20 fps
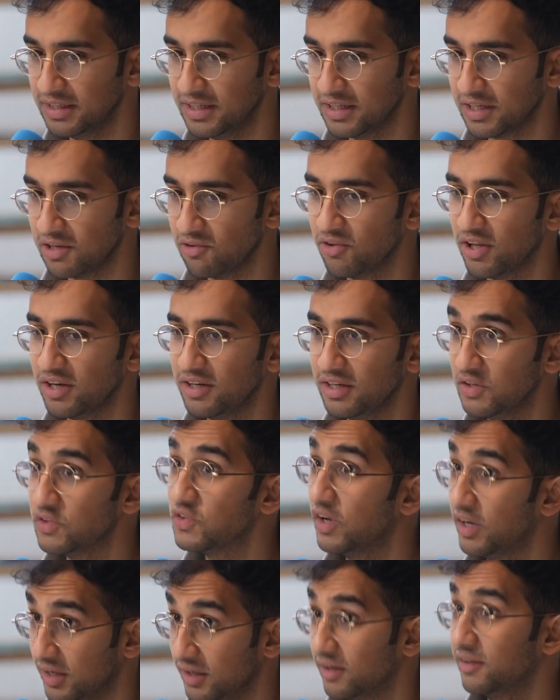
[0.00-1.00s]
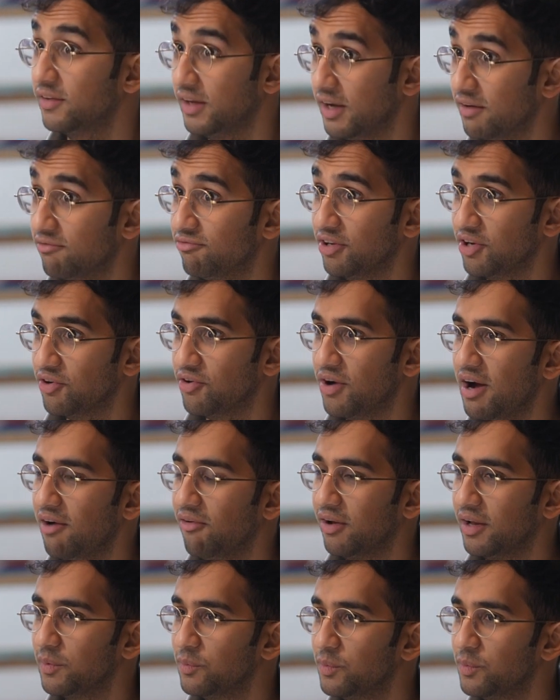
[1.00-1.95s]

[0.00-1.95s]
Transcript: you then need to figure out like